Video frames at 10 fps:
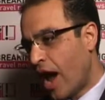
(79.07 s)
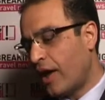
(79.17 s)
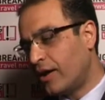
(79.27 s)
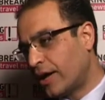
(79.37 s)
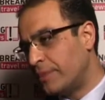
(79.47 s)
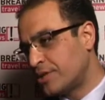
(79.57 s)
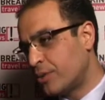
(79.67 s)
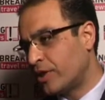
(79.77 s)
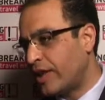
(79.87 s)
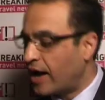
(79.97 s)
And it comes
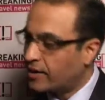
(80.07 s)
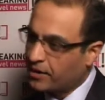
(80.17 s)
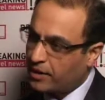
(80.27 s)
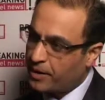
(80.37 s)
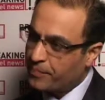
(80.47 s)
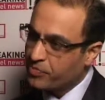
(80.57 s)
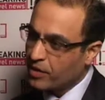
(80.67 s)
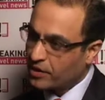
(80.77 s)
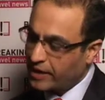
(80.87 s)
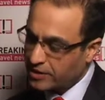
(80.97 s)
in with
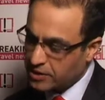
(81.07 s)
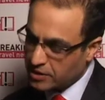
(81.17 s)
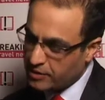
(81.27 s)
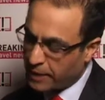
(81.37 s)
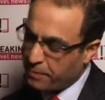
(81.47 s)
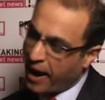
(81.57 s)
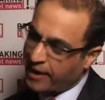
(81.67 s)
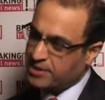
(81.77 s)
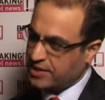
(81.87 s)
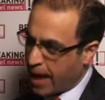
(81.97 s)
that
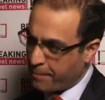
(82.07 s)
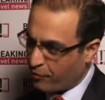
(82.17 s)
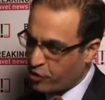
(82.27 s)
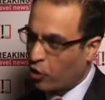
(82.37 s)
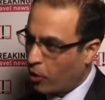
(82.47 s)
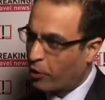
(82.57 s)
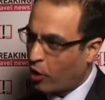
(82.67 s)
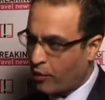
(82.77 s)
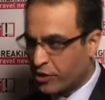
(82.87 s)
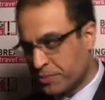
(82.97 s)
brand stamp of the
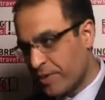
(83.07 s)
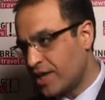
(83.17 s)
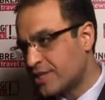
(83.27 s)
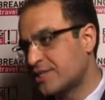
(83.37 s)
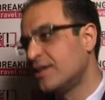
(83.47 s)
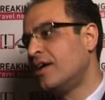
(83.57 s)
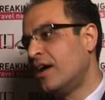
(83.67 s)
Oberoi, which means